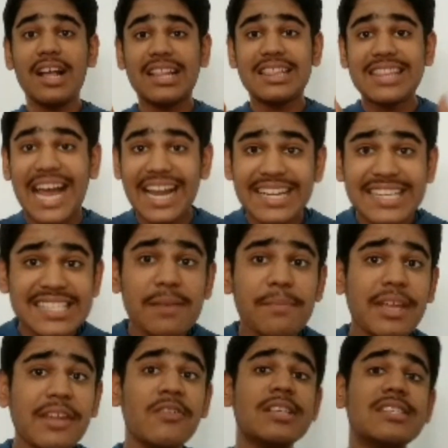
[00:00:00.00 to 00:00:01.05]
That is the
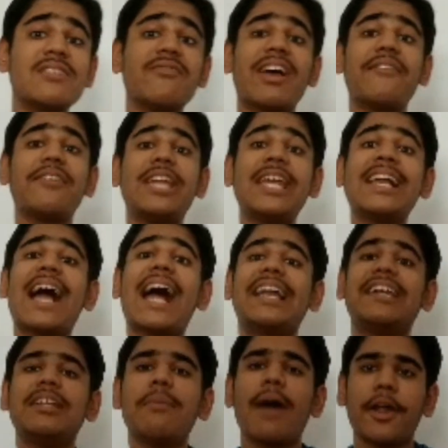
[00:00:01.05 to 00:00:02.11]
main reason why we take
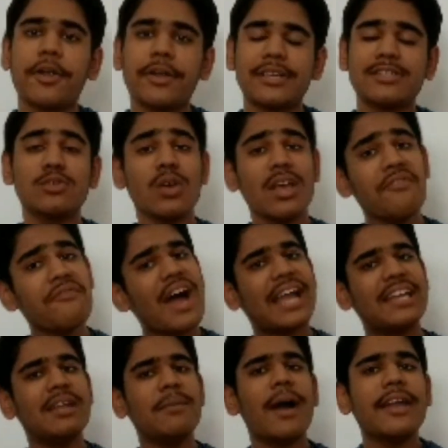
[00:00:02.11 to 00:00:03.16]
antibiotics. So if
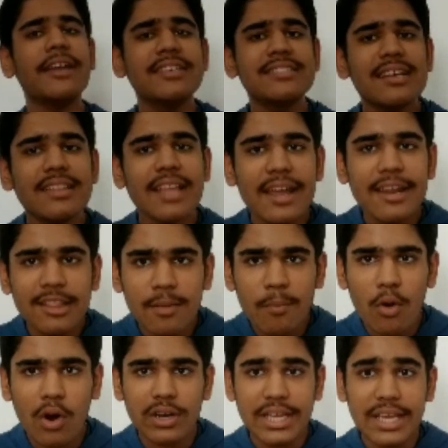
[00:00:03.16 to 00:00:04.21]
antibiotics are there in the
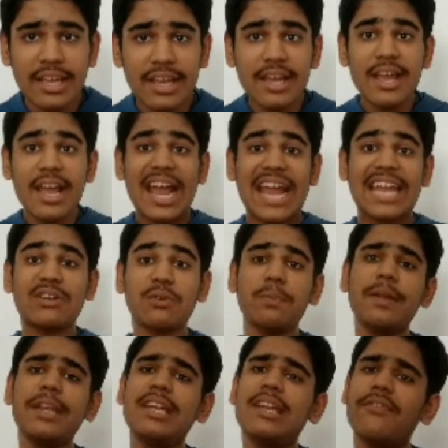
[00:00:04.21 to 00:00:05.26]
body, it will
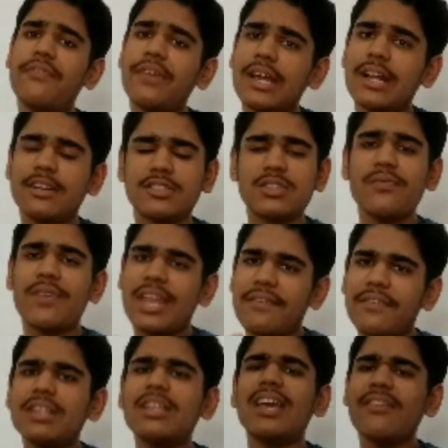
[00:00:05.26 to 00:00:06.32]
be difficult. So
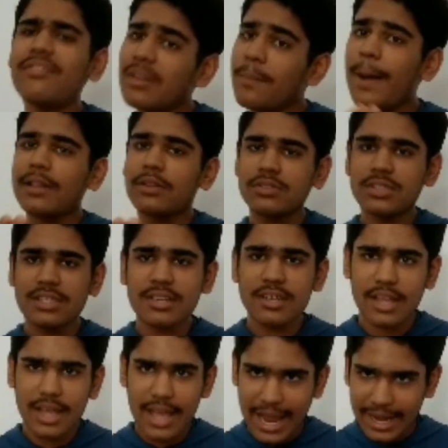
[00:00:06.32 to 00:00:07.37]
if the
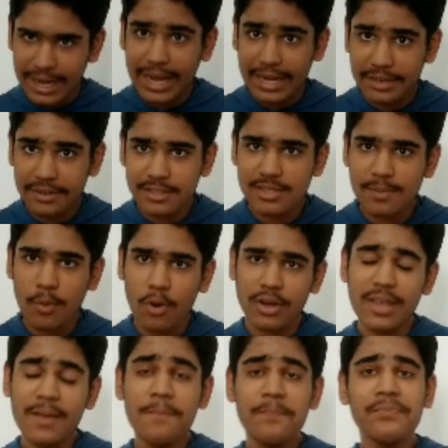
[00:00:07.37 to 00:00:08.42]
pathogen enters the
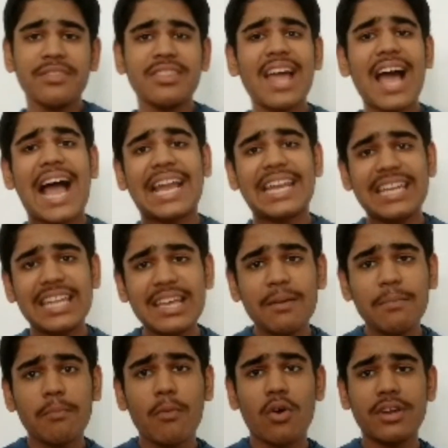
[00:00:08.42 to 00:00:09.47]
body, the
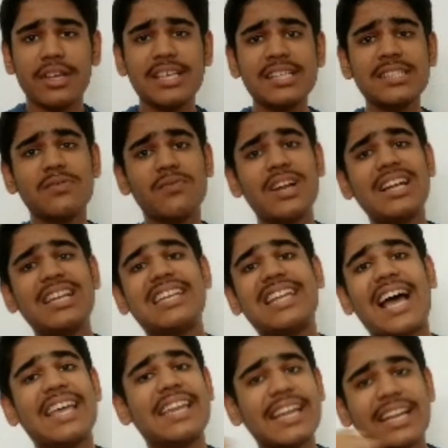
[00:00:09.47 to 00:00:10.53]
antibodies will
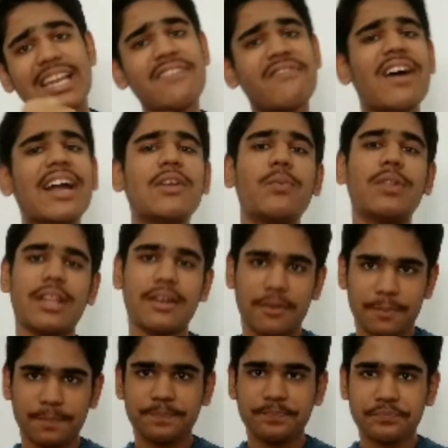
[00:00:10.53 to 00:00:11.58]
directly fight with
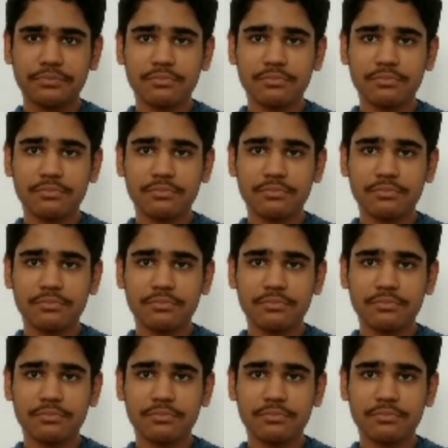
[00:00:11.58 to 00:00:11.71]
it.